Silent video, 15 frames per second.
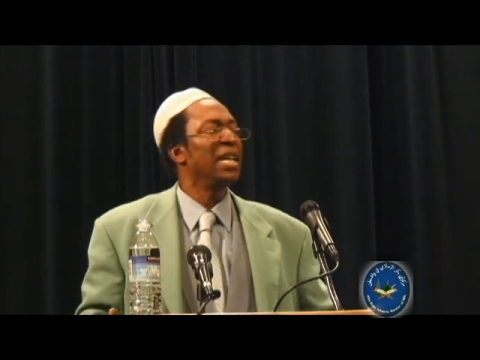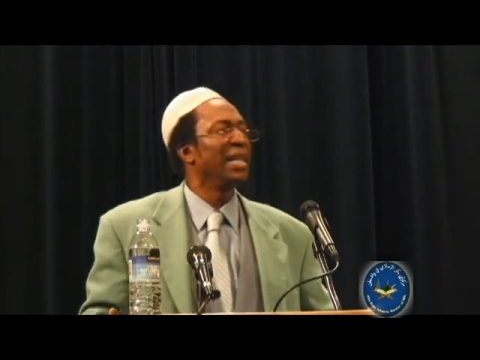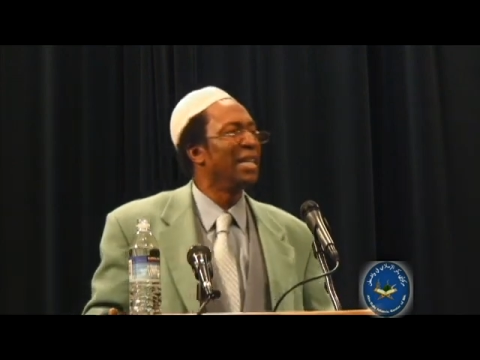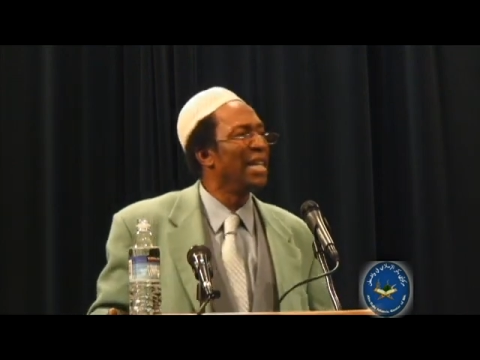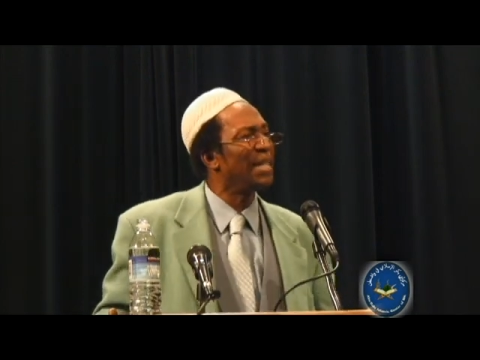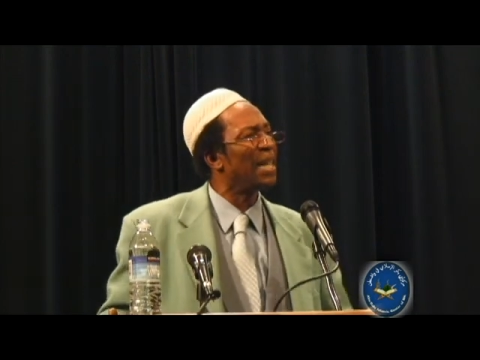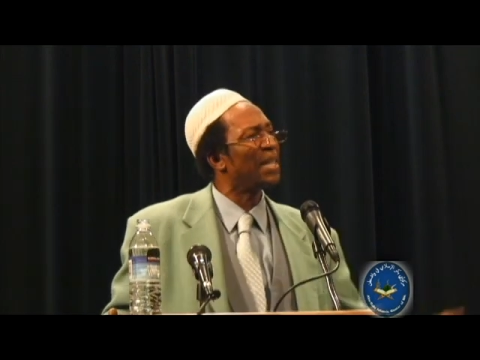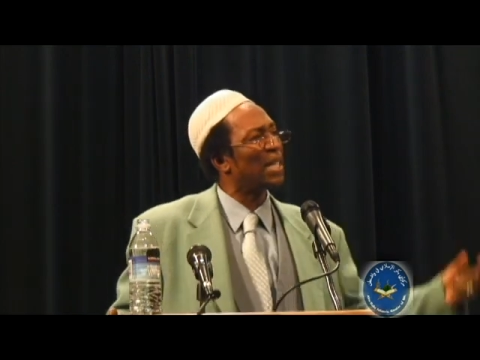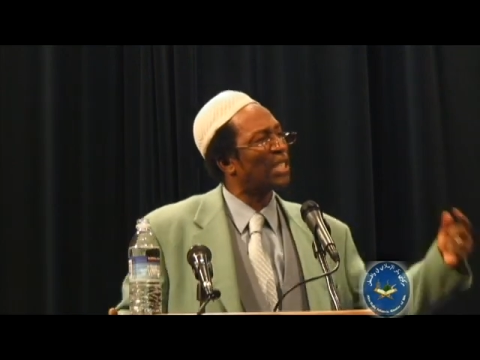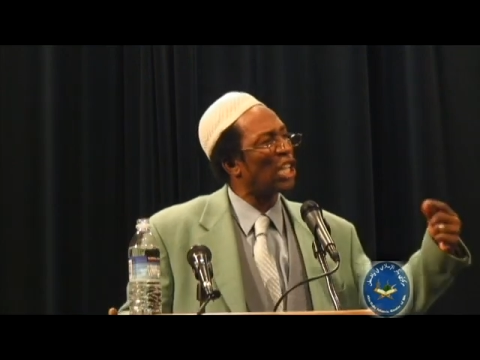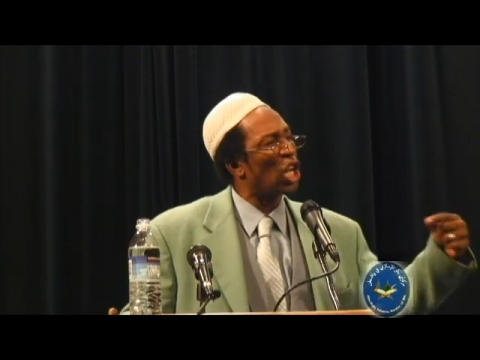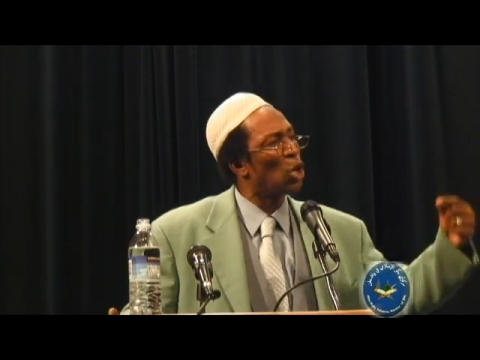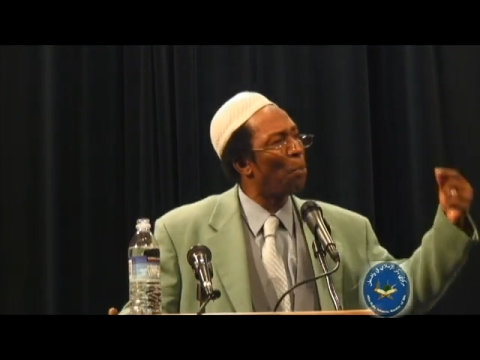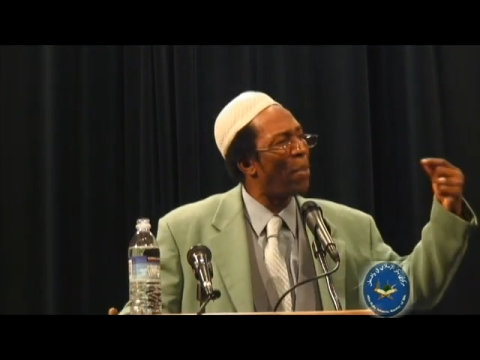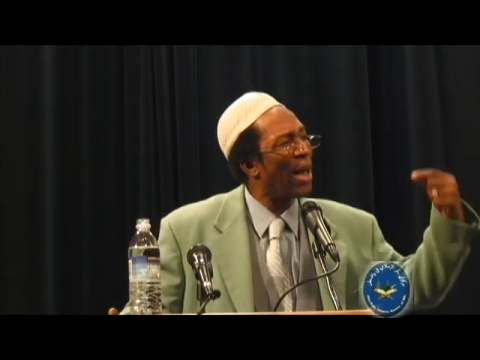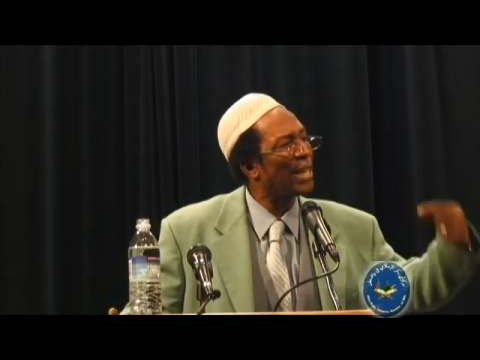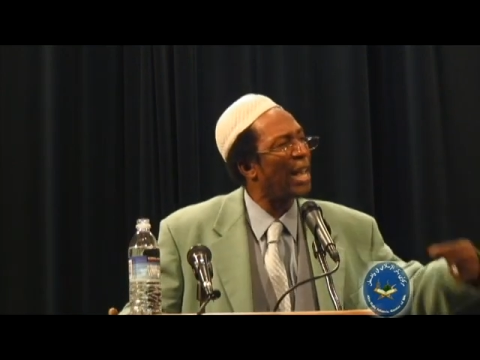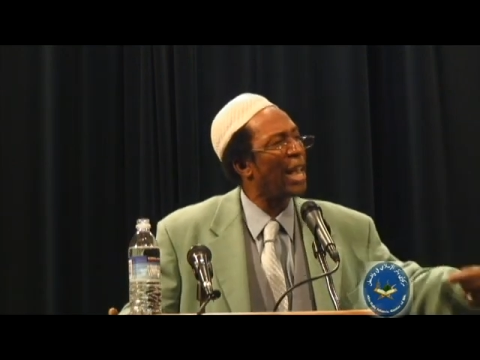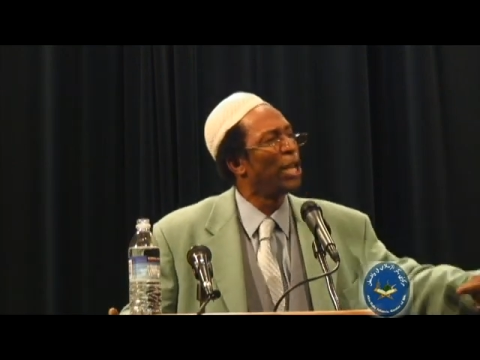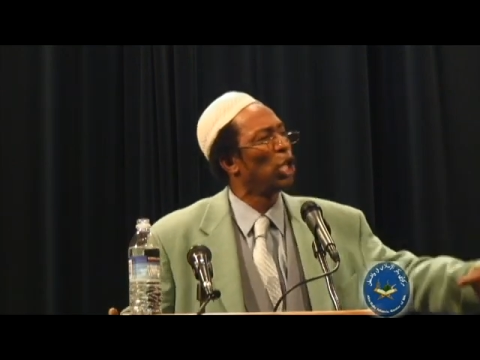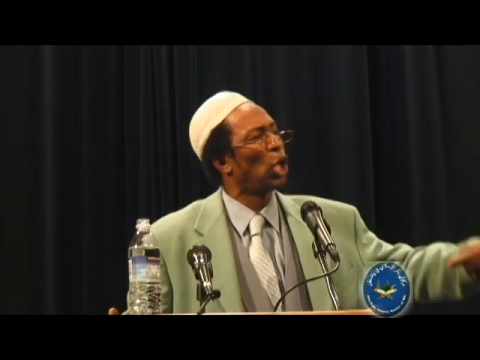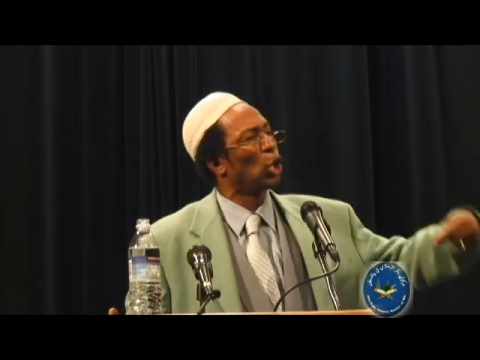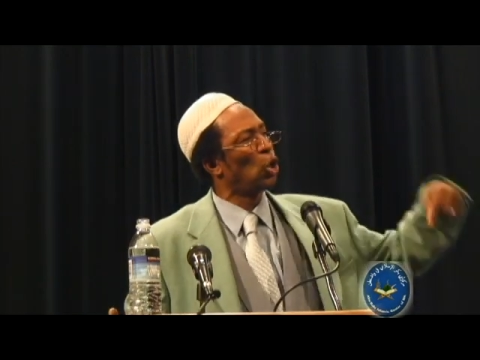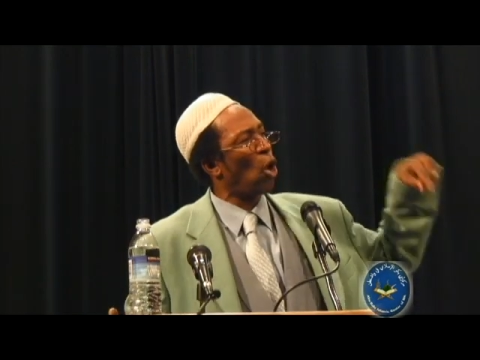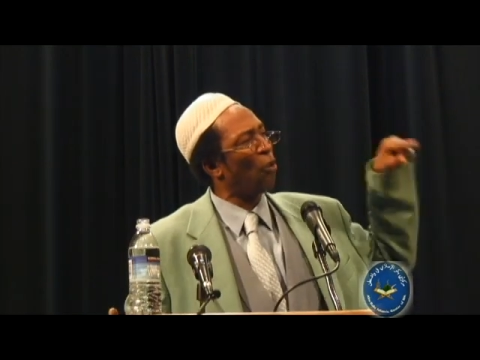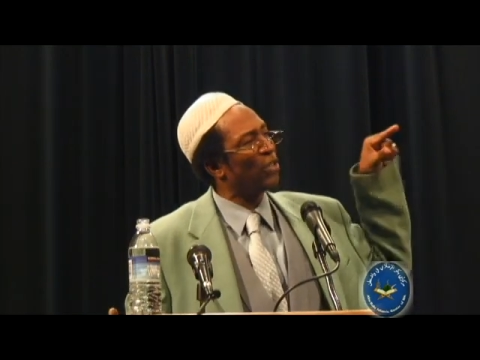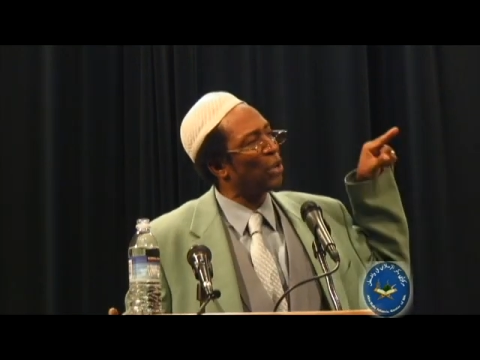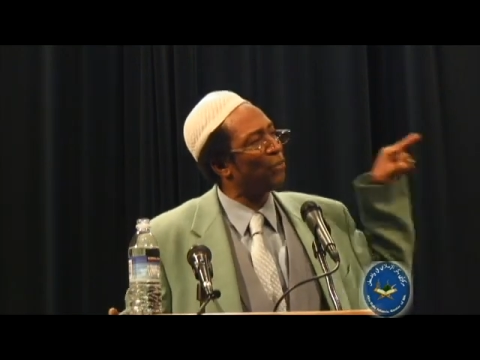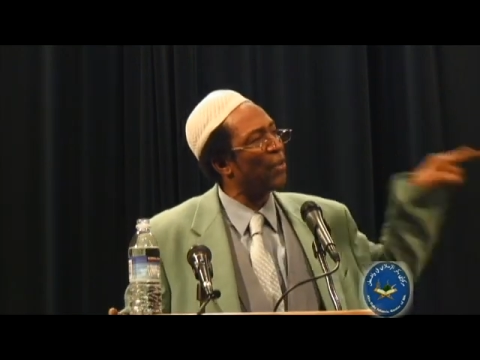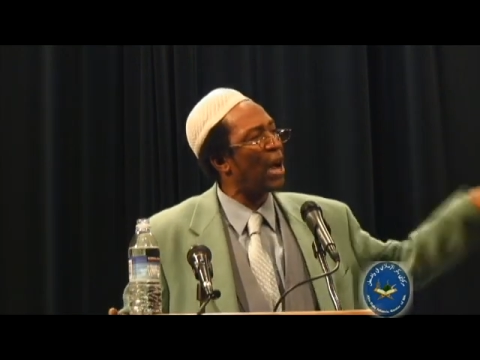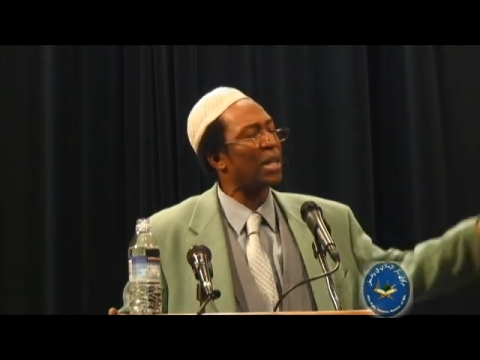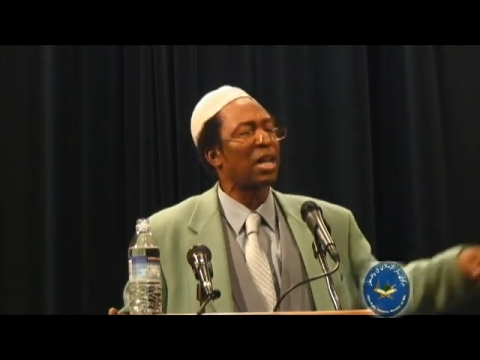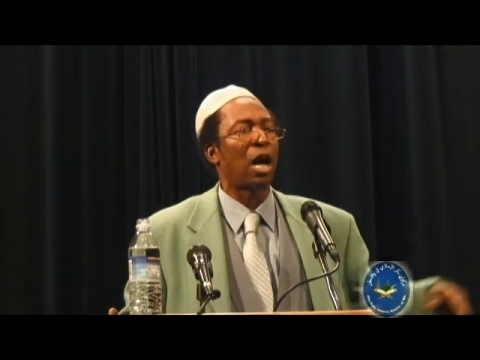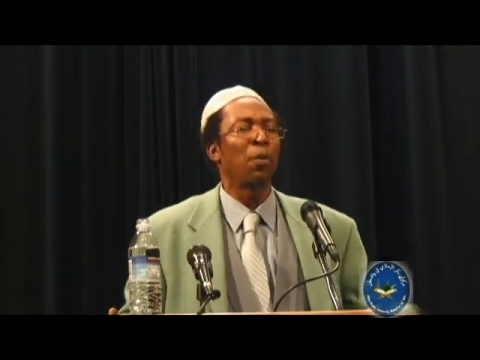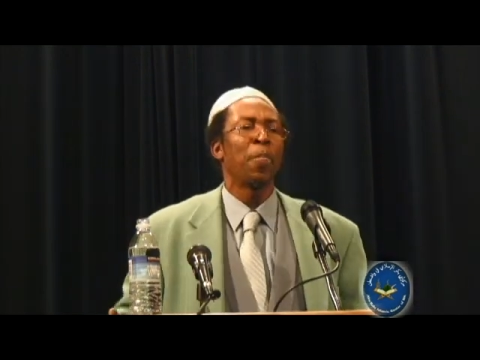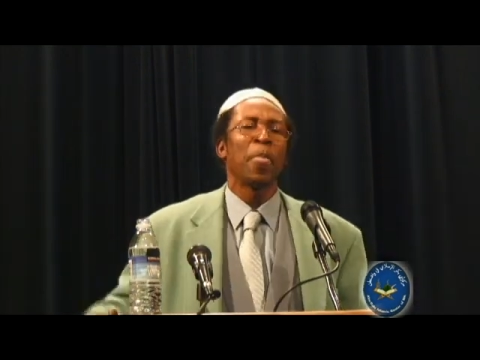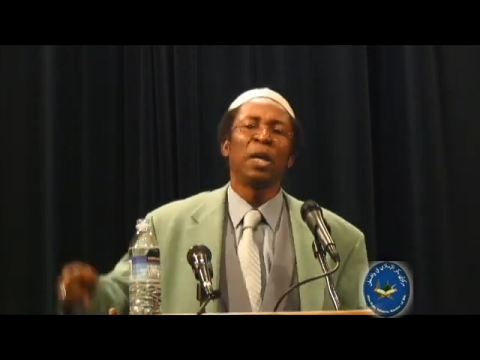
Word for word: neither the son bear the iniquity of the father.